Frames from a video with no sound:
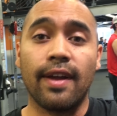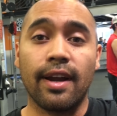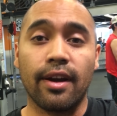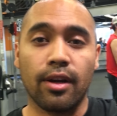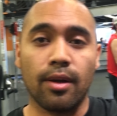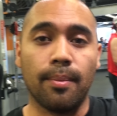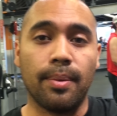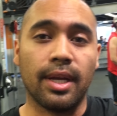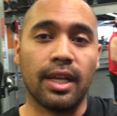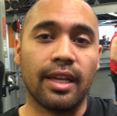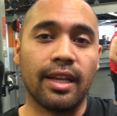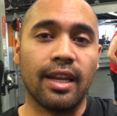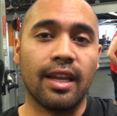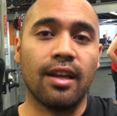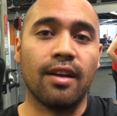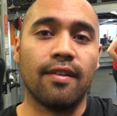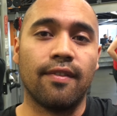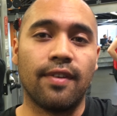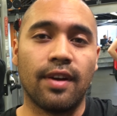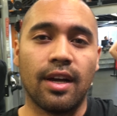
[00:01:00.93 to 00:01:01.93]
variability
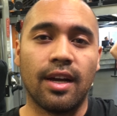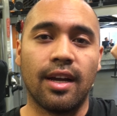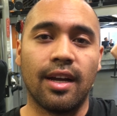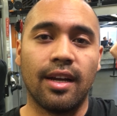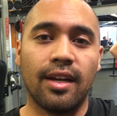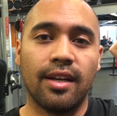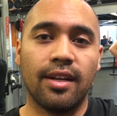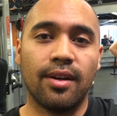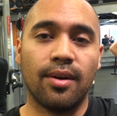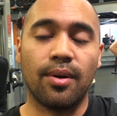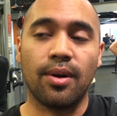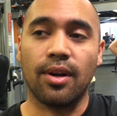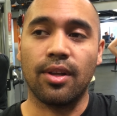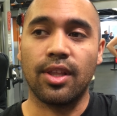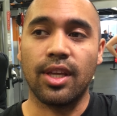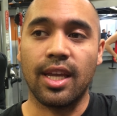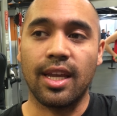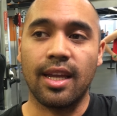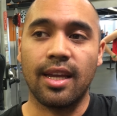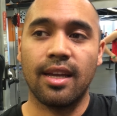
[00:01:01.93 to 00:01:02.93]
of, or
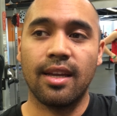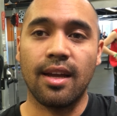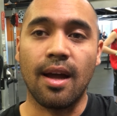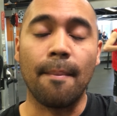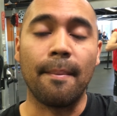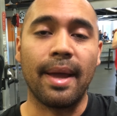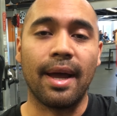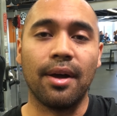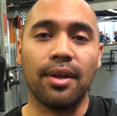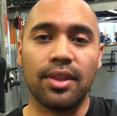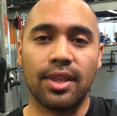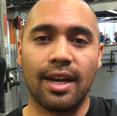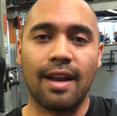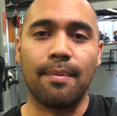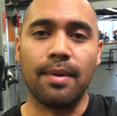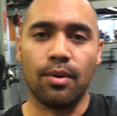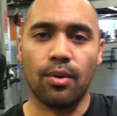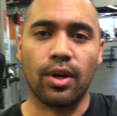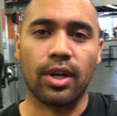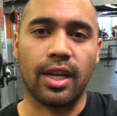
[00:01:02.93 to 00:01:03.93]
the amount that
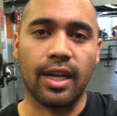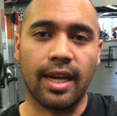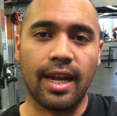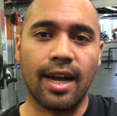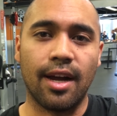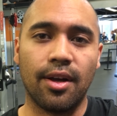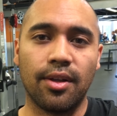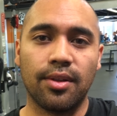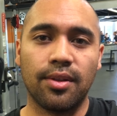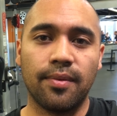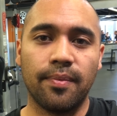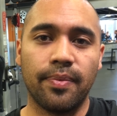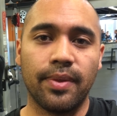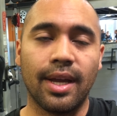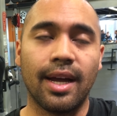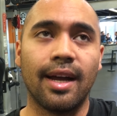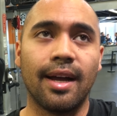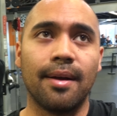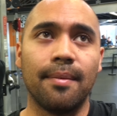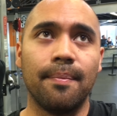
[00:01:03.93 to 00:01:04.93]
I've been working out
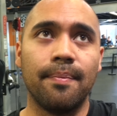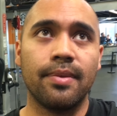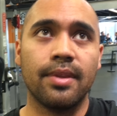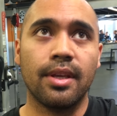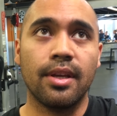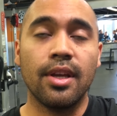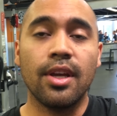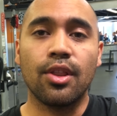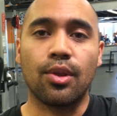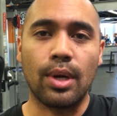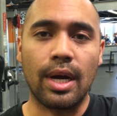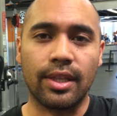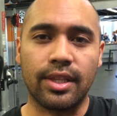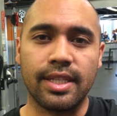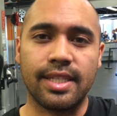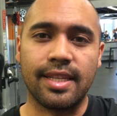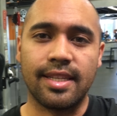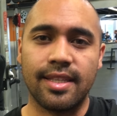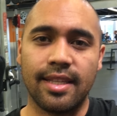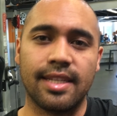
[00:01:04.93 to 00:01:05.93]
throughout
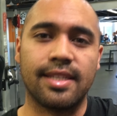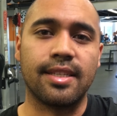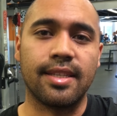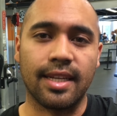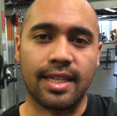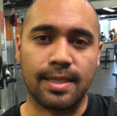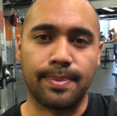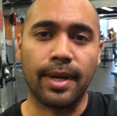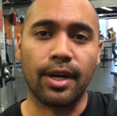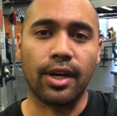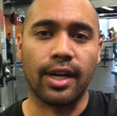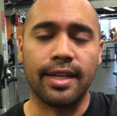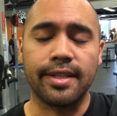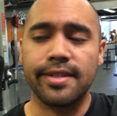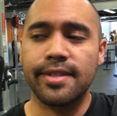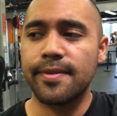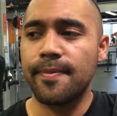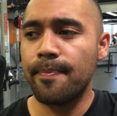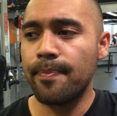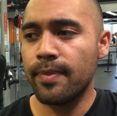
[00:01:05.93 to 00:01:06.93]
this
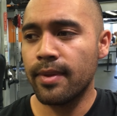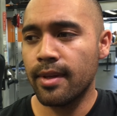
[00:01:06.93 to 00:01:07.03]
experience.